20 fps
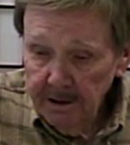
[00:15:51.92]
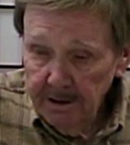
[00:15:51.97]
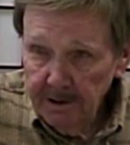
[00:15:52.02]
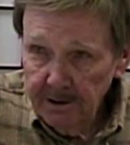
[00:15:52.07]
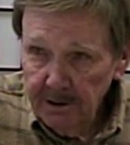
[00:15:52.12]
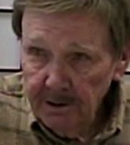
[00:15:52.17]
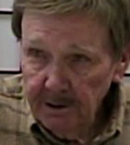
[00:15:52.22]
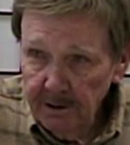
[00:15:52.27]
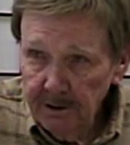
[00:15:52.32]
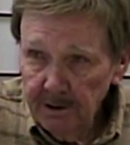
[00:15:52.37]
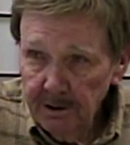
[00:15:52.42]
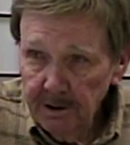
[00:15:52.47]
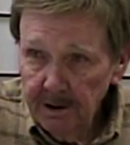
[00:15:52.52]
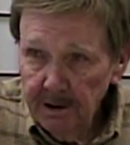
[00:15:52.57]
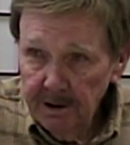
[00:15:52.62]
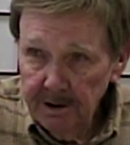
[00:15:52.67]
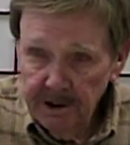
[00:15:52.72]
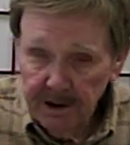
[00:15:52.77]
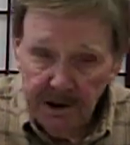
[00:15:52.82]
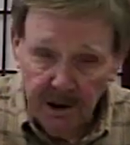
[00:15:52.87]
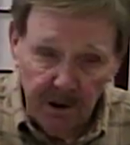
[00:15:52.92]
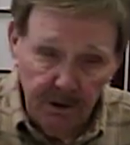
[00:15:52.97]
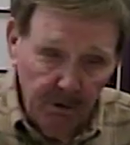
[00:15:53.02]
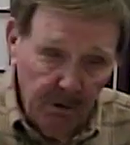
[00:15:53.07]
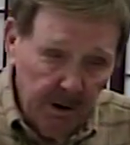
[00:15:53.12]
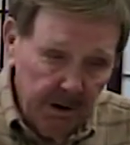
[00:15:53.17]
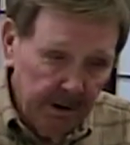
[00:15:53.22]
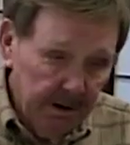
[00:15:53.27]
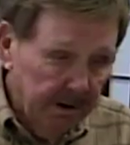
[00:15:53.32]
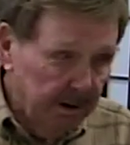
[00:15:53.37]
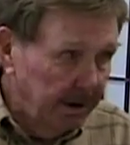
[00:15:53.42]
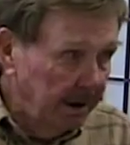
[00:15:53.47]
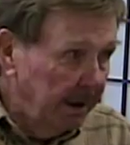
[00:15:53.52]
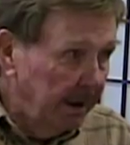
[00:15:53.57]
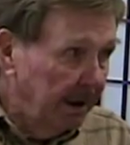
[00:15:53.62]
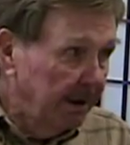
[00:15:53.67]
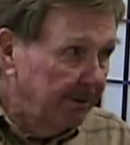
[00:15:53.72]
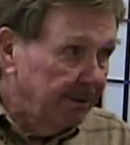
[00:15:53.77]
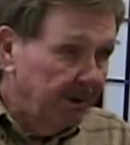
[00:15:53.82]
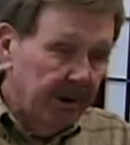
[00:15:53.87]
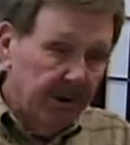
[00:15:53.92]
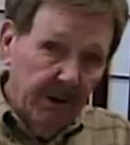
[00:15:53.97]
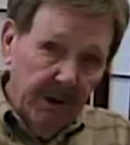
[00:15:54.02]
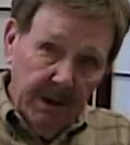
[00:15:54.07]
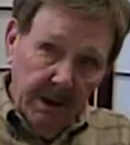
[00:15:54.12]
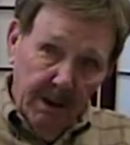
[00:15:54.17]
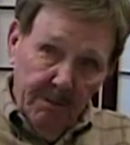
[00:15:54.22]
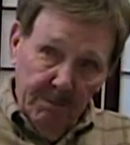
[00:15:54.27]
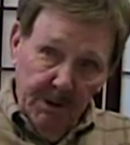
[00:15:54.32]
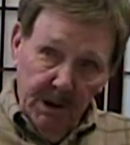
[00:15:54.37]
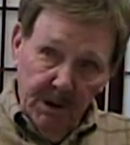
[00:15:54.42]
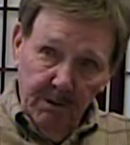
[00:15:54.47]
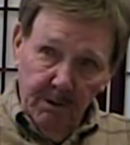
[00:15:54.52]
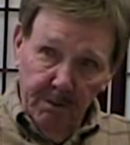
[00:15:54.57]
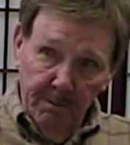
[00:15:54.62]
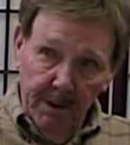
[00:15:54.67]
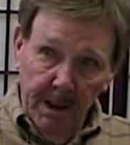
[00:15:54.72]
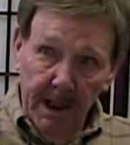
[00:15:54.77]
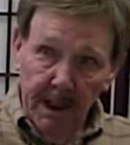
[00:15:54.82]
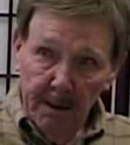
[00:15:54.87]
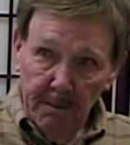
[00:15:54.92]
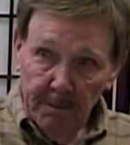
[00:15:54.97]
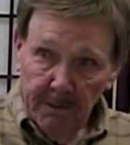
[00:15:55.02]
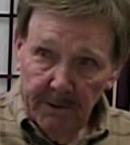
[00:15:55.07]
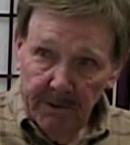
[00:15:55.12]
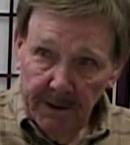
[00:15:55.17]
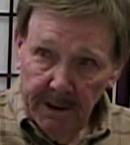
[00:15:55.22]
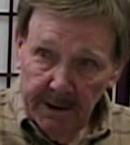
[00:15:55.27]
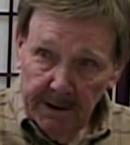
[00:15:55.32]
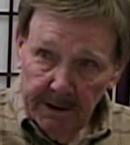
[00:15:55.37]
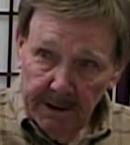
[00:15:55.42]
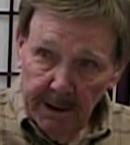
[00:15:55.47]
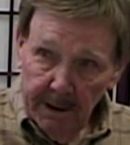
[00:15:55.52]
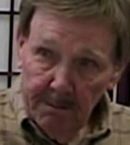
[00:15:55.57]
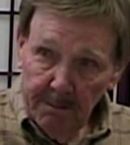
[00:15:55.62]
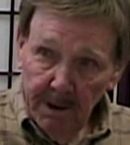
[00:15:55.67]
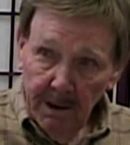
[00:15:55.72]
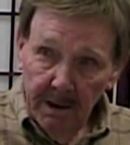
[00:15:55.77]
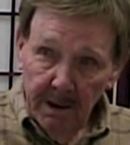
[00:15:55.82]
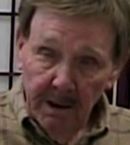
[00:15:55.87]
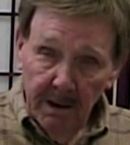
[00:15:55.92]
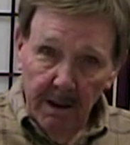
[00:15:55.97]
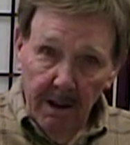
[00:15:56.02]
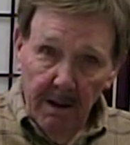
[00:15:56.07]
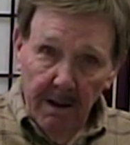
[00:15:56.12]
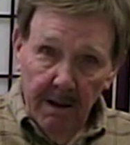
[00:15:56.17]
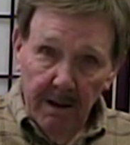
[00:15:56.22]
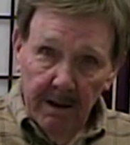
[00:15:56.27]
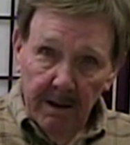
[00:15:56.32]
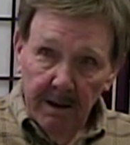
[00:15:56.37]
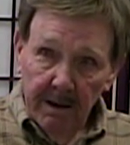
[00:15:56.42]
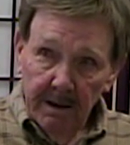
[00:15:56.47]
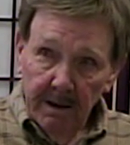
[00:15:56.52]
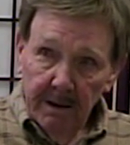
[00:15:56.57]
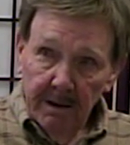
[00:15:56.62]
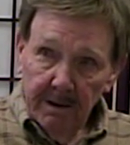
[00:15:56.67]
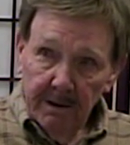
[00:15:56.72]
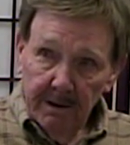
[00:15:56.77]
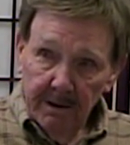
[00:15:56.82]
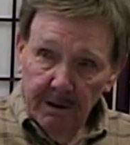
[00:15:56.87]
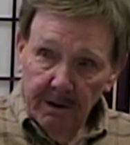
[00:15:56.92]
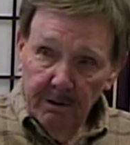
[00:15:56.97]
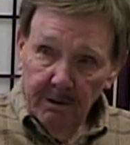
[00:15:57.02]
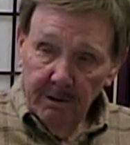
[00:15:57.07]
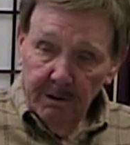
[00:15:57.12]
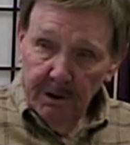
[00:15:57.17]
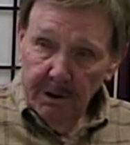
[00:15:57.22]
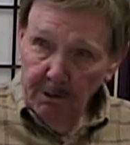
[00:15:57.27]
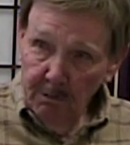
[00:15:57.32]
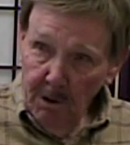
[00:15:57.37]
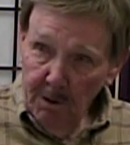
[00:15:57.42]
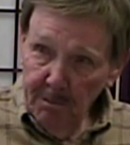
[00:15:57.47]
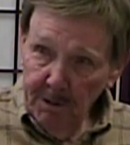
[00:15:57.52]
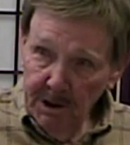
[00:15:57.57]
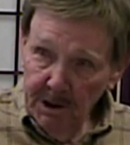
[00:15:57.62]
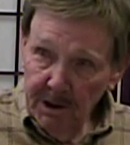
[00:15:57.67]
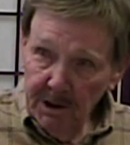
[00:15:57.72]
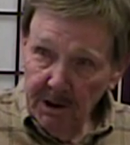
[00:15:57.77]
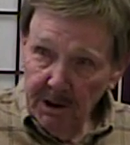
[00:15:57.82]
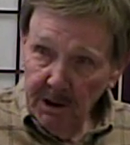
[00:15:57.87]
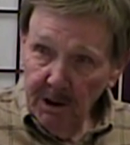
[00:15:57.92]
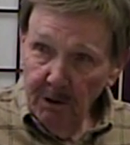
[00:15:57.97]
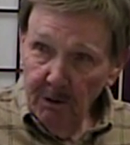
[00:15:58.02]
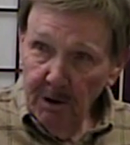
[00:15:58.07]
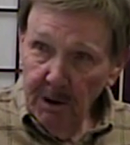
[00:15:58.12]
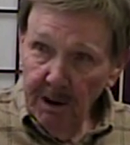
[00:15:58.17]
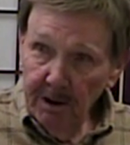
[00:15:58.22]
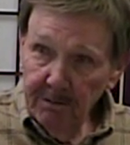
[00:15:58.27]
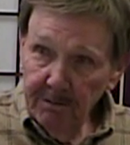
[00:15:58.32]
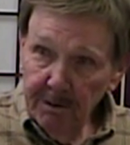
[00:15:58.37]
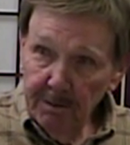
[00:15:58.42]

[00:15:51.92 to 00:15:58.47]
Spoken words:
So this is what the infantry companies were made of at that time. So do you want me just to go on?